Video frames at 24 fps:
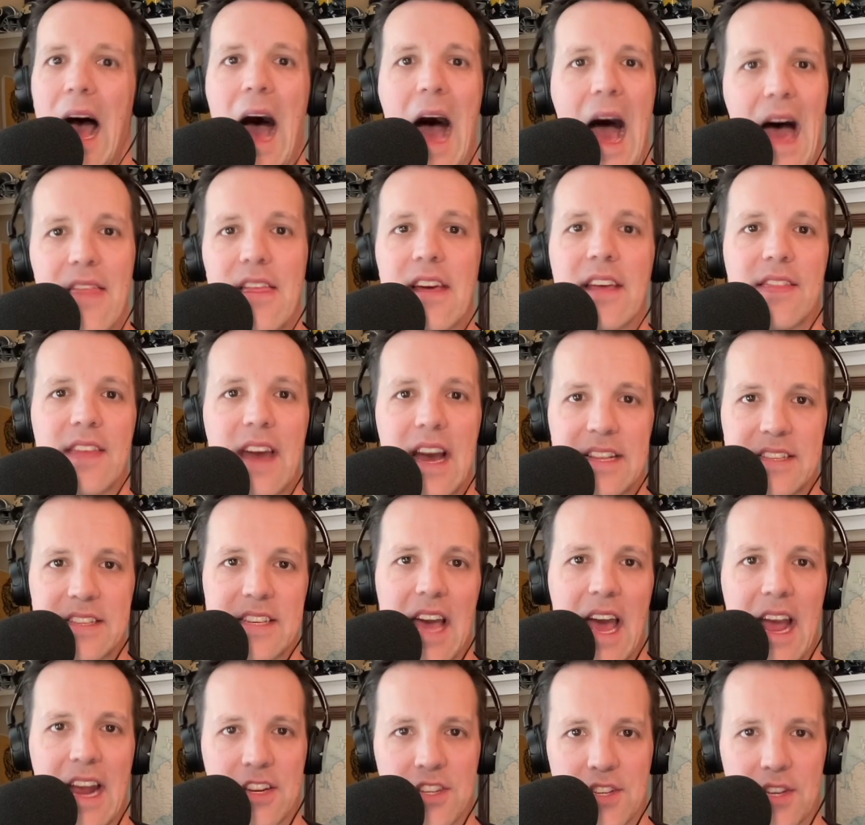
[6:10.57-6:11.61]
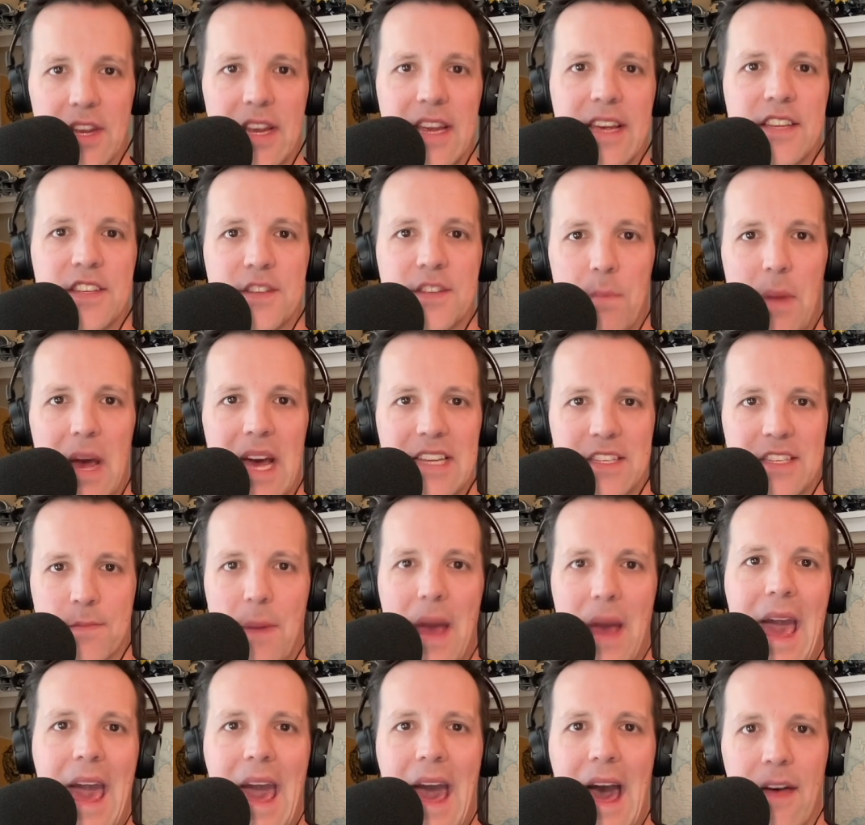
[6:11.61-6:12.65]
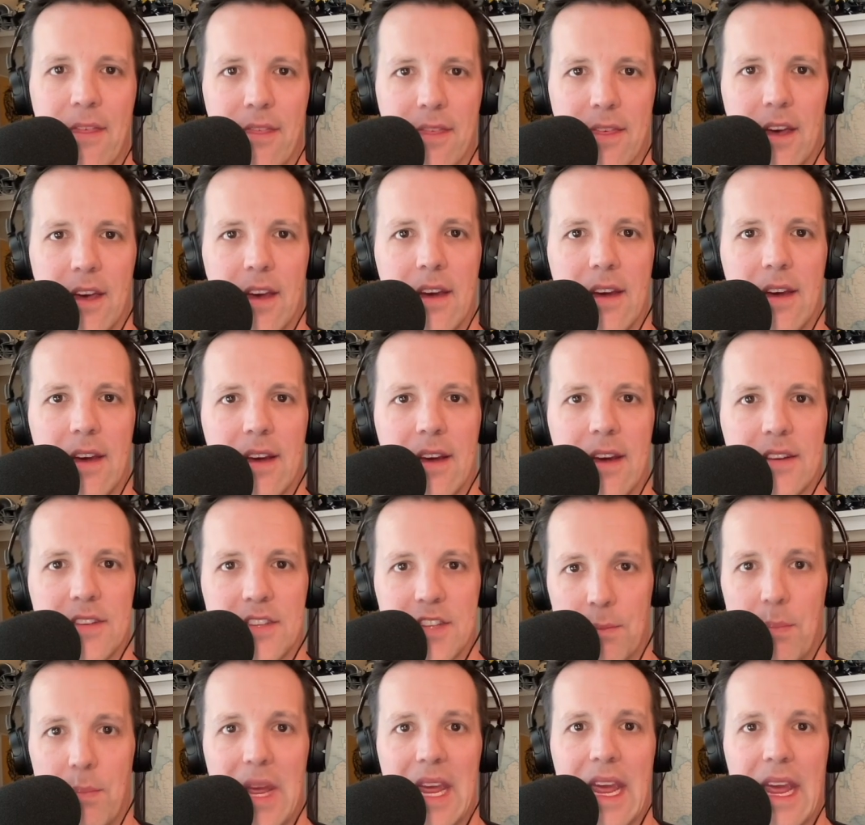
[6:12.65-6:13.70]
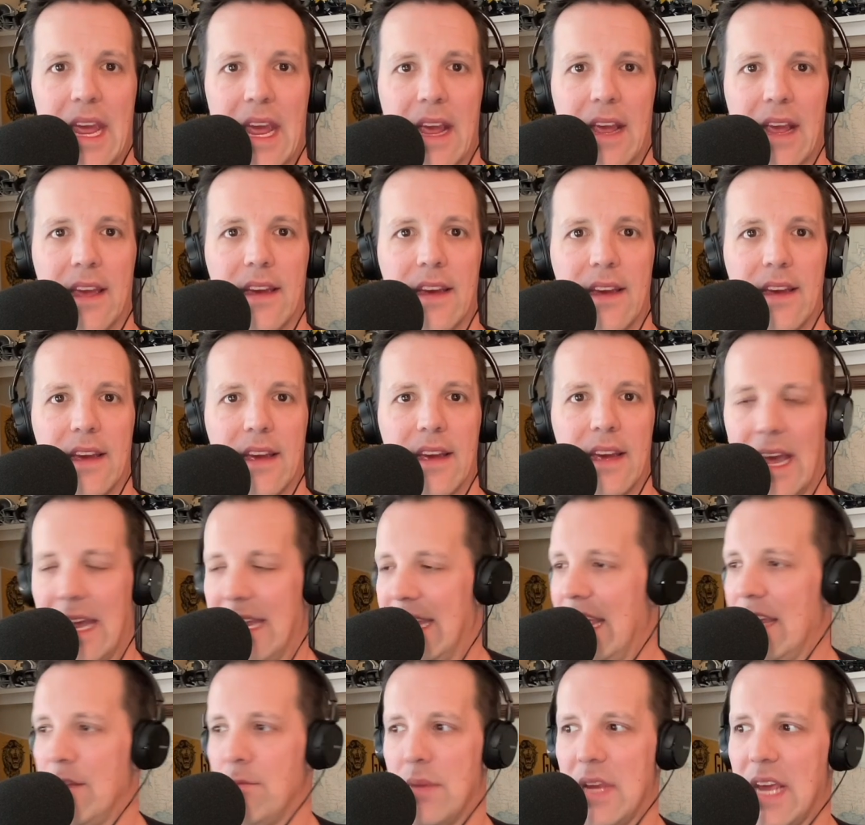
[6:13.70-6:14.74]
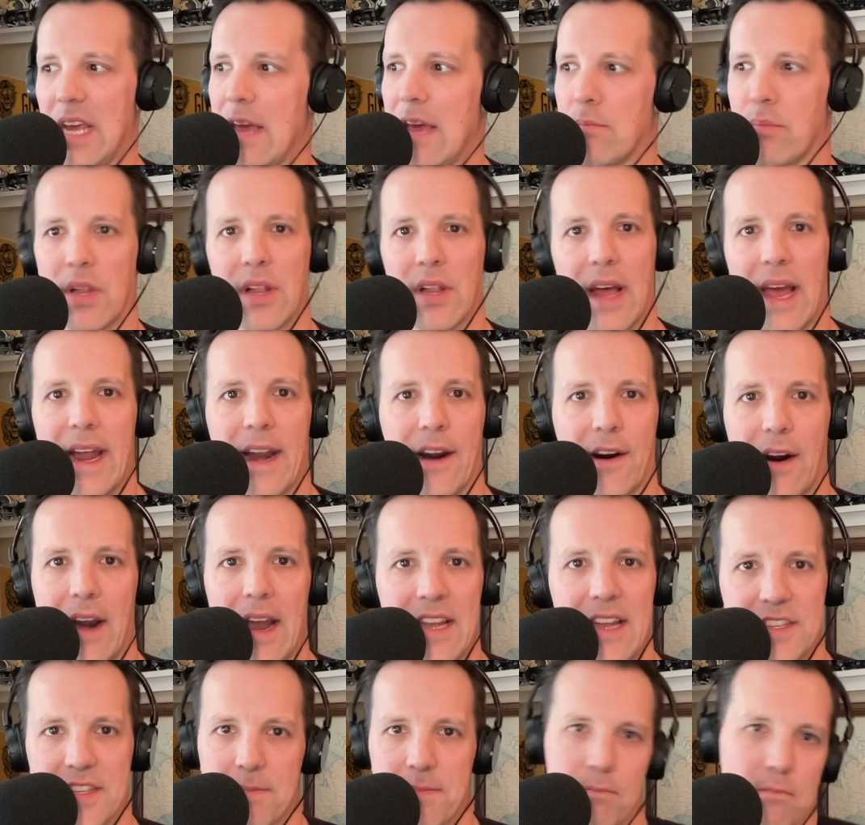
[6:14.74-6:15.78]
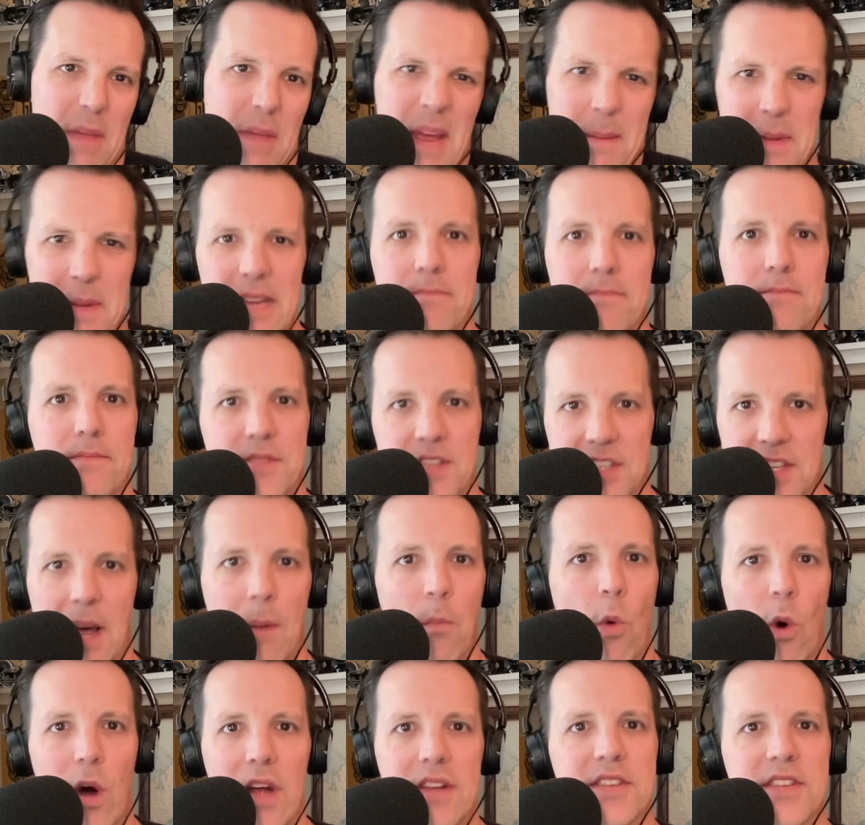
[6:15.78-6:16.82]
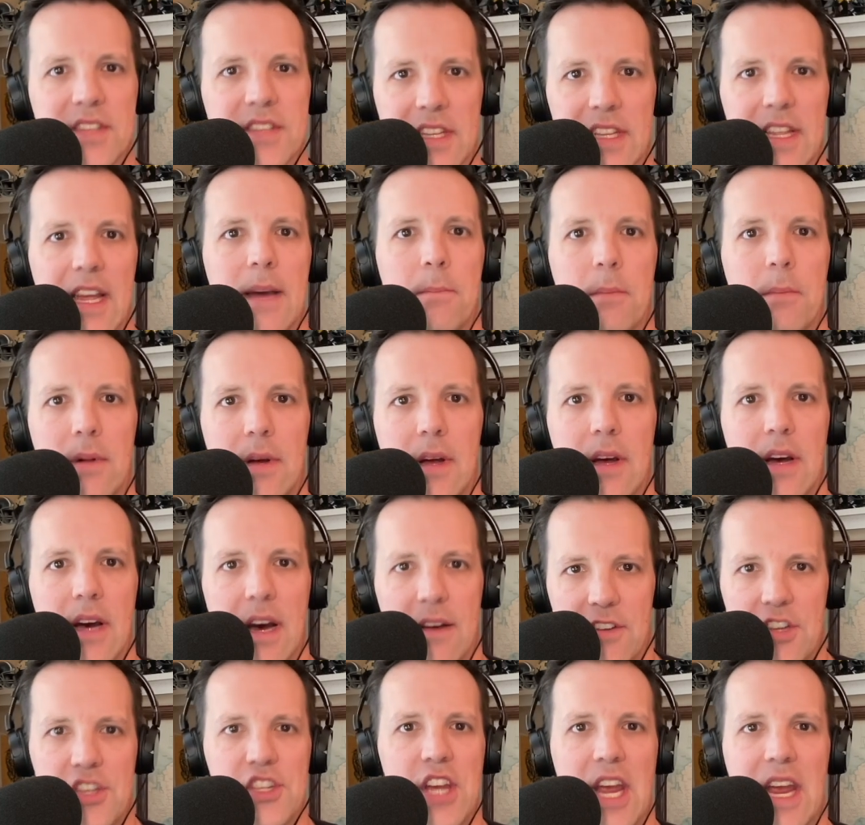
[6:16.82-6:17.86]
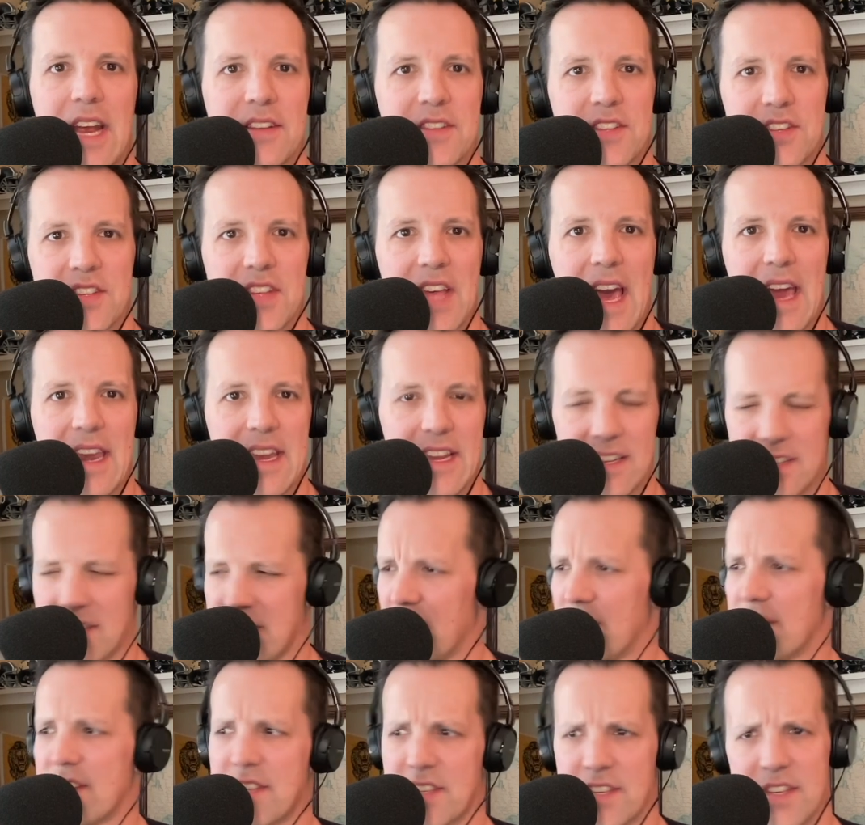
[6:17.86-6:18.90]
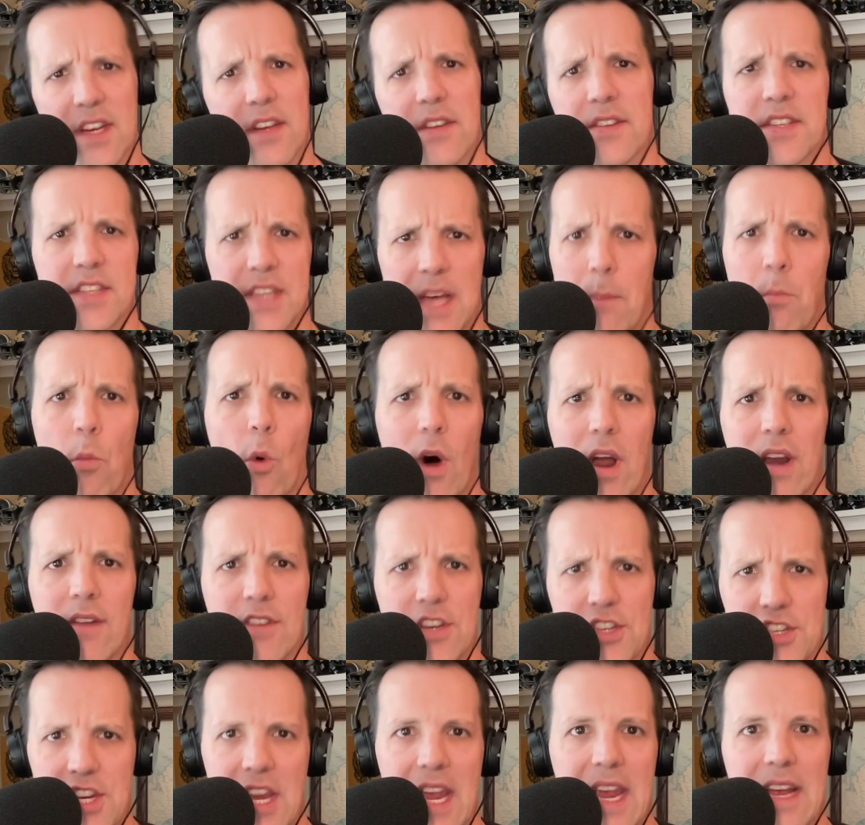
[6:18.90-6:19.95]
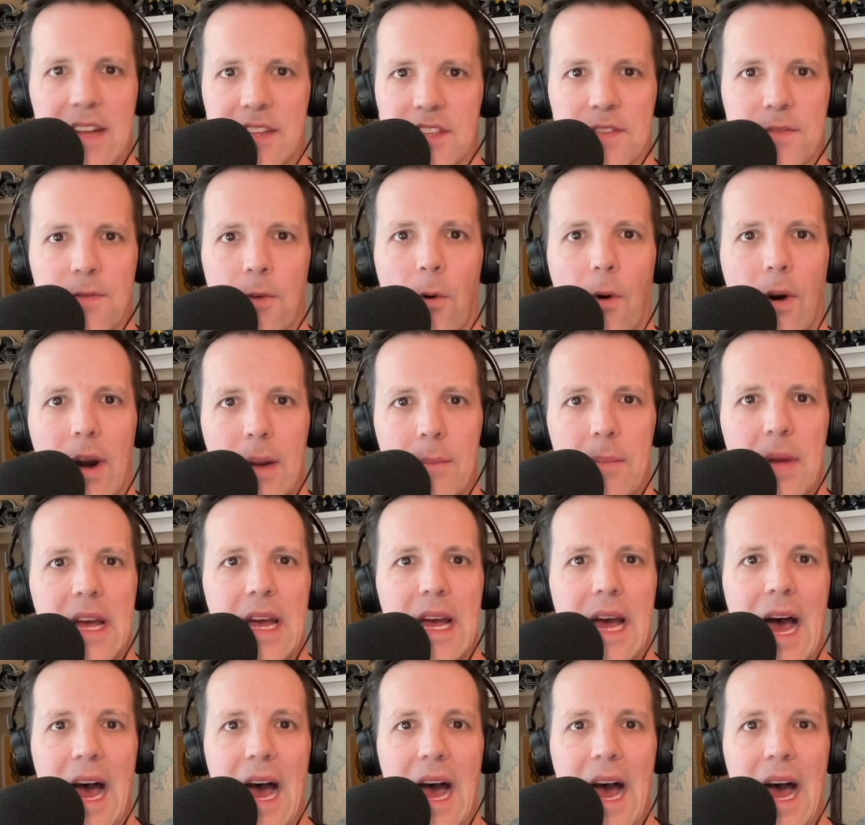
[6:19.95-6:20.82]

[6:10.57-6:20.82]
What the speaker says: I think that's actually his best path to being an NBA player, as maybe somewhat slim of a chance as that is. There's still somewhat of a chance for him.